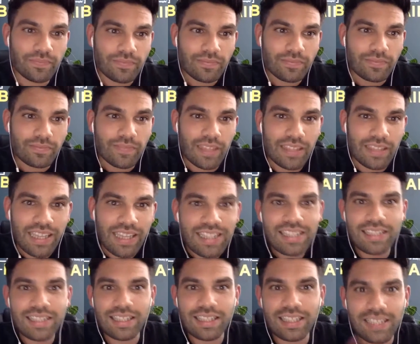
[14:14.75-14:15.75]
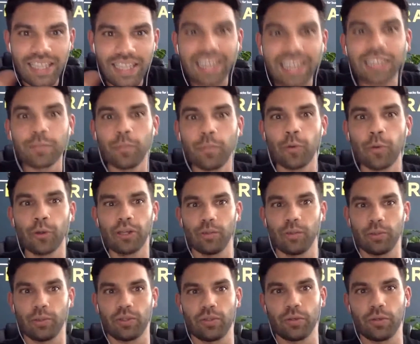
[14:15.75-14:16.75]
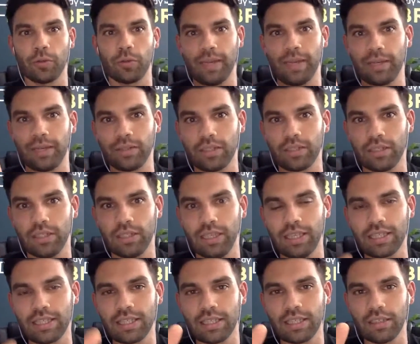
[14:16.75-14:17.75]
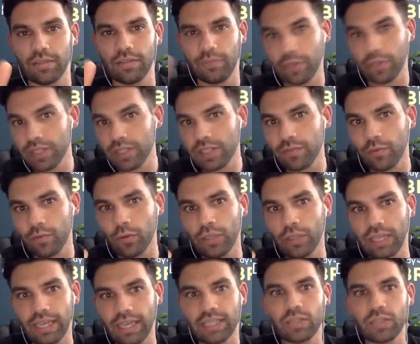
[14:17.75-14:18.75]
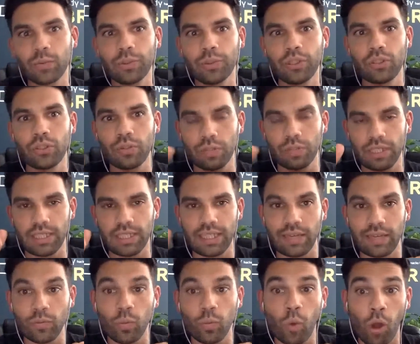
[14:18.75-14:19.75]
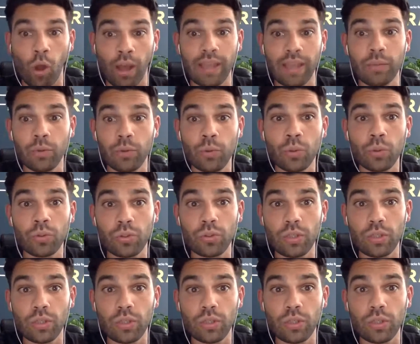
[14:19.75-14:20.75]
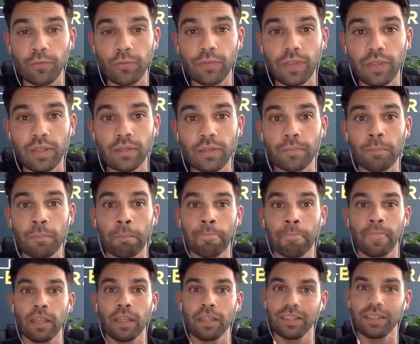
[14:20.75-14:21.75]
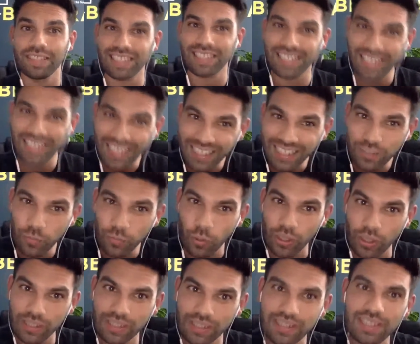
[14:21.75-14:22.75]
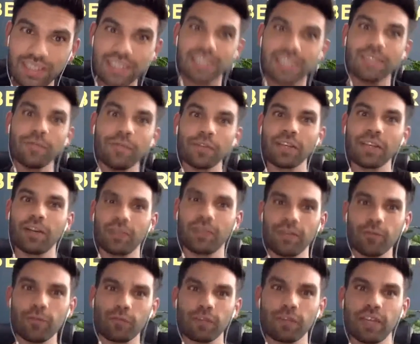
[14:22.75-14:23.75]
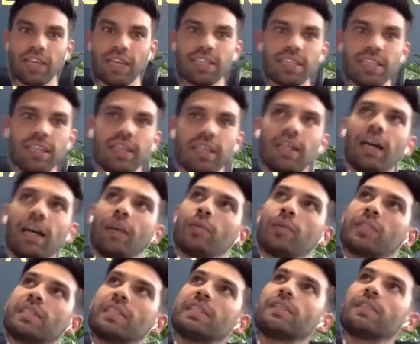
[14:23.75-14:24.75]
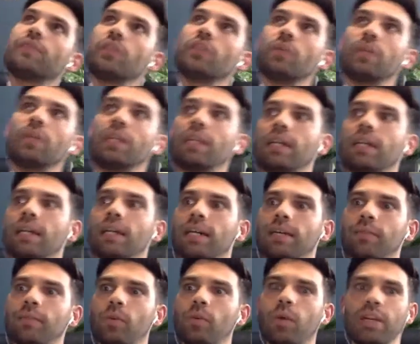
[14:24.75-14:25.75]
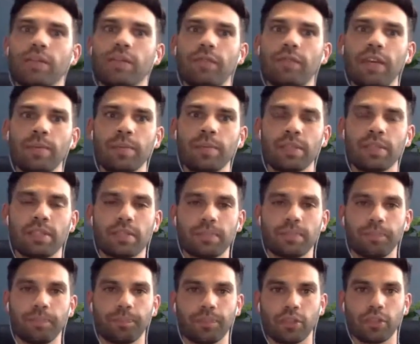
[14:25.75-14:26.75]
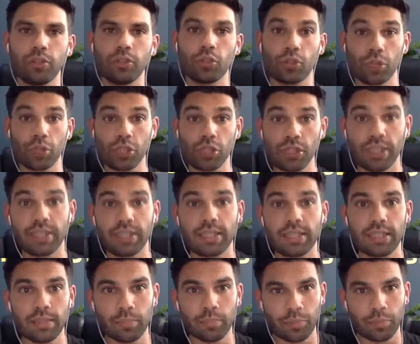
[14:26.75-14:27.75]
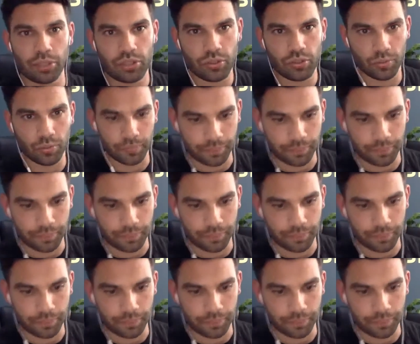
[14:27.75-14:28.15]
that's the second point I want to talk about. It's, first of all, yes, we need to understand why we want to get healthier. The second one, and this is something I'll never forget, I was interviewing quite a famous nutritionist in Bristol,